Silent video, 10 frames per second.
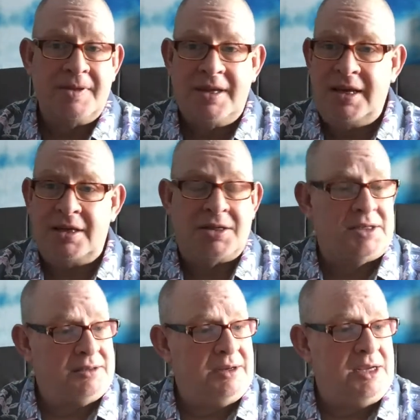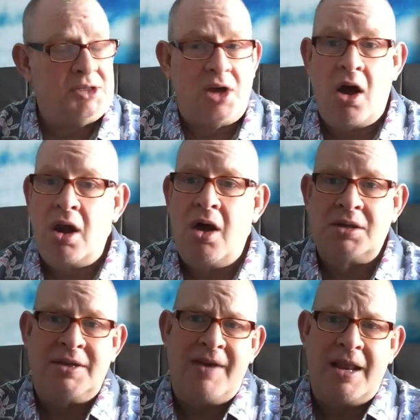it's got
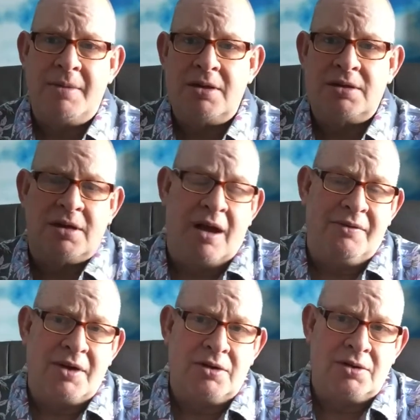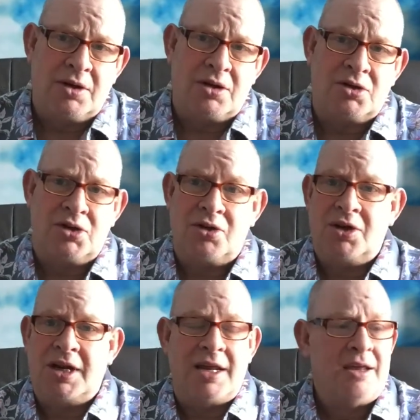lots of elements of a
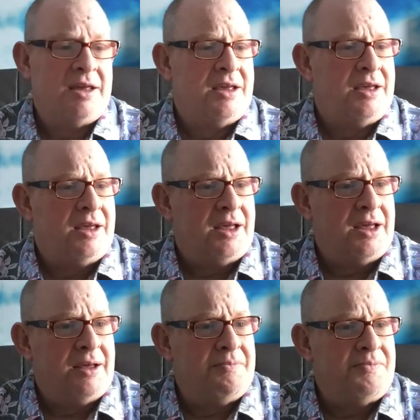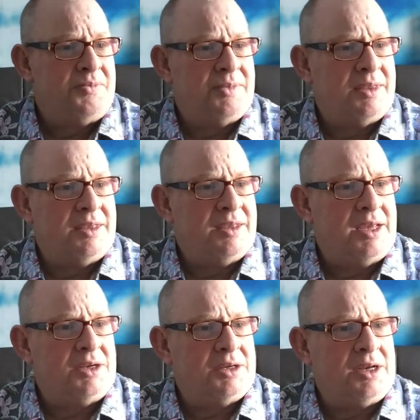certainly.
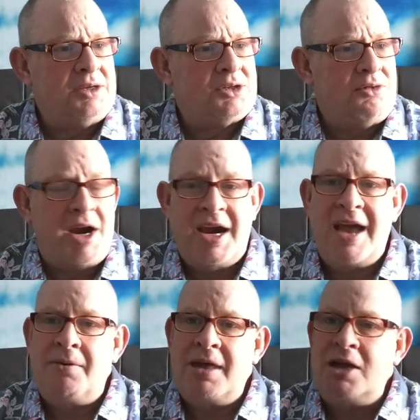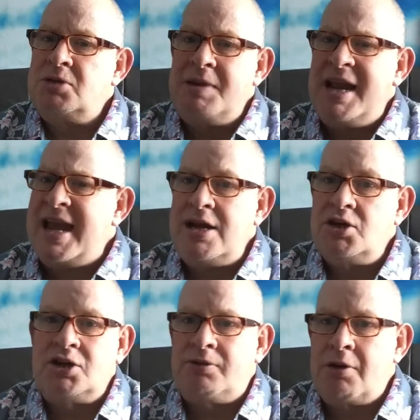It's crying out that it's been
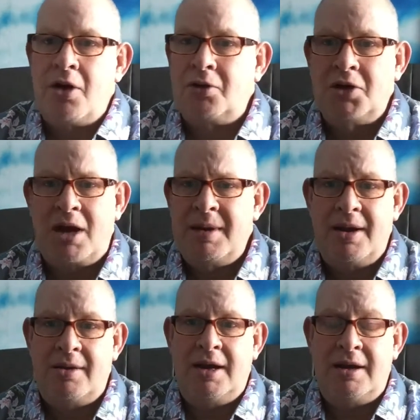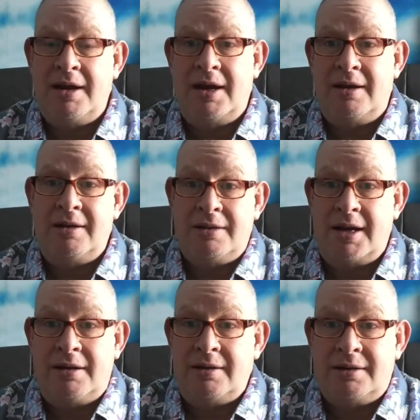aged for a long time
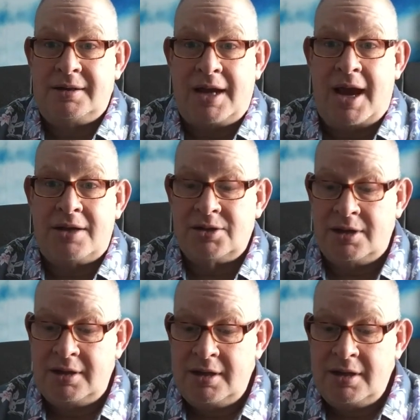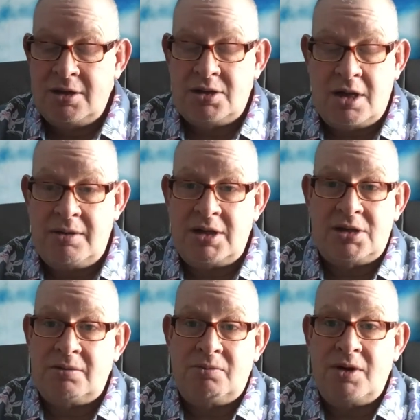in cask. So
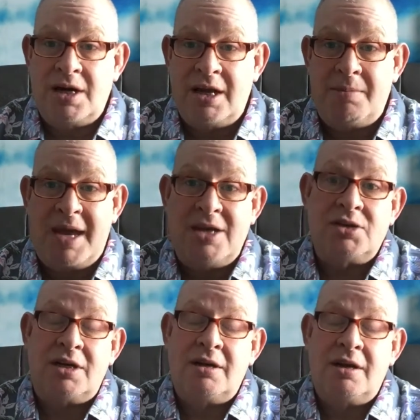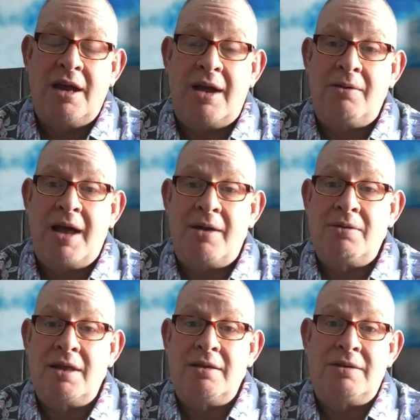it's really amazing how
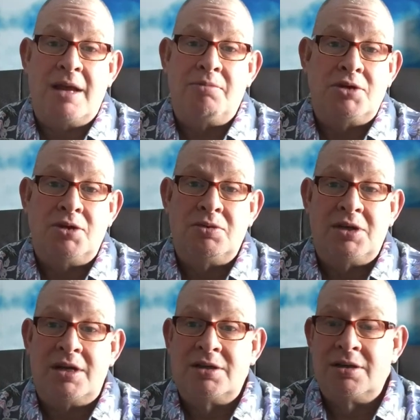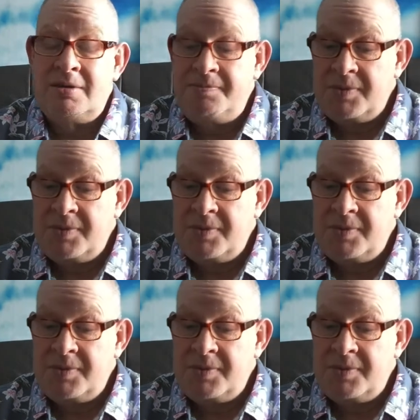they produce this.